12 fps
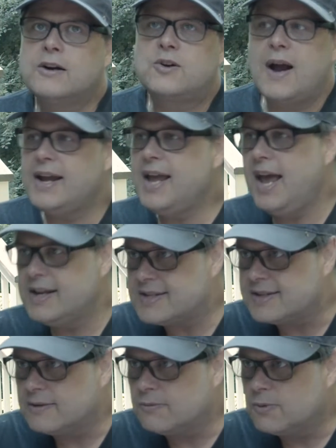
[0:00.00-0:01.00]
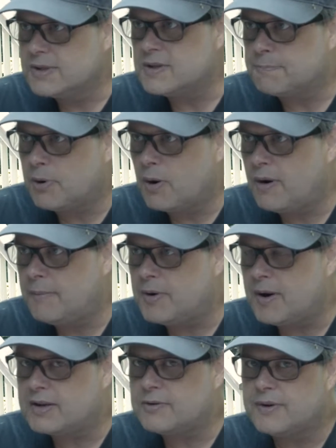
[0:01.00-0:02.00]
Greg Henson was the program
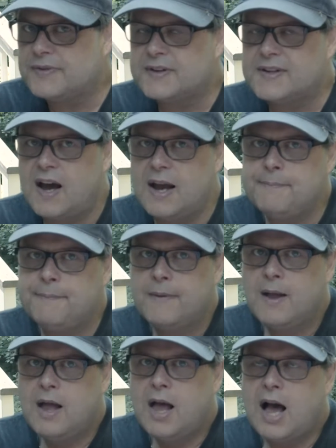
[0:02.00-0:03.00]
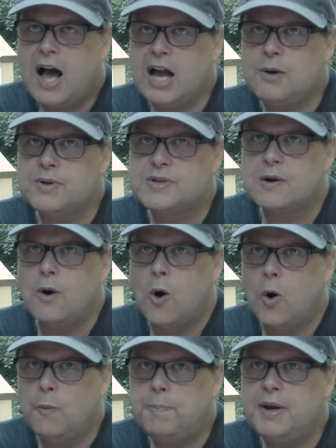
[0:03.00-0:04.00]
director at the time. I was at
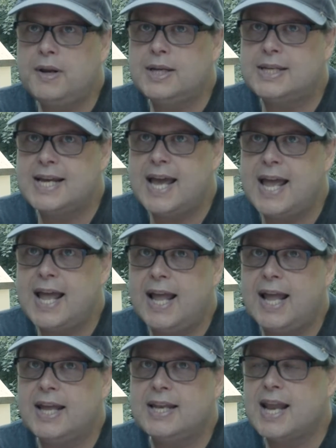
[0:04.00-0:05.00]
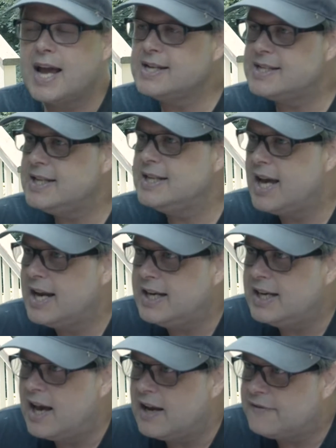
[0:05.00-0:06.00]
opening day
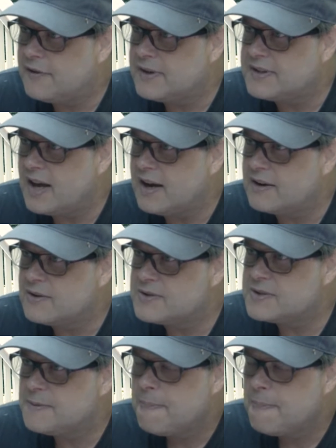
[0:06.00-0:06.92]
1999 for the Tigers.